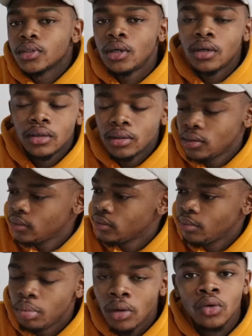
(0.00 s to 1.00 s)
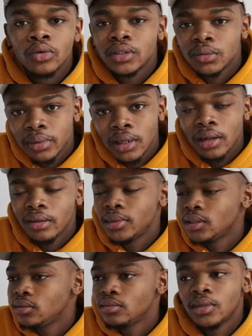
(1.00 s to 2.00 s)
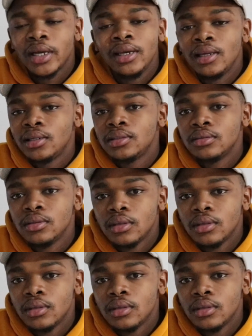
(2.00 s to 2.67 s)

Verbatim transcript: uh, below the speed limit. I hate it.